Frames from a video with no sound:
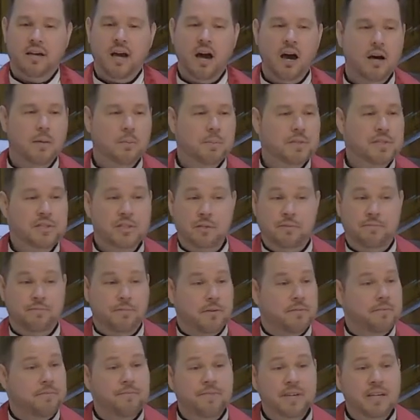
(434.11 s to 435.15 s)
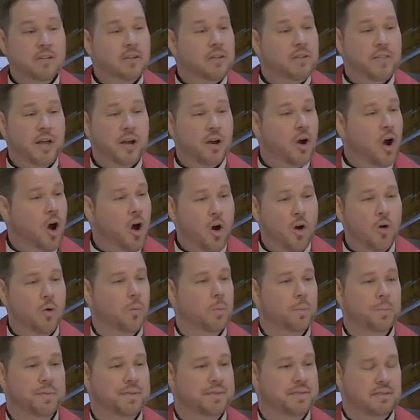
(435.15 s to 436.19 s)
comes to fulfill their
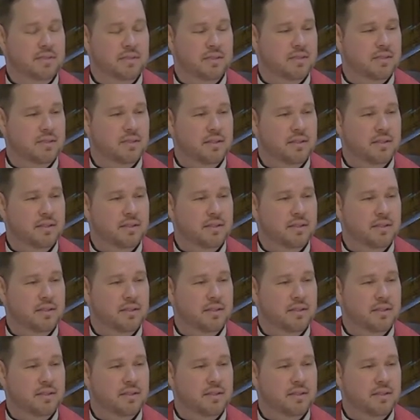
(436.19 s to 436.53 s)
hopes.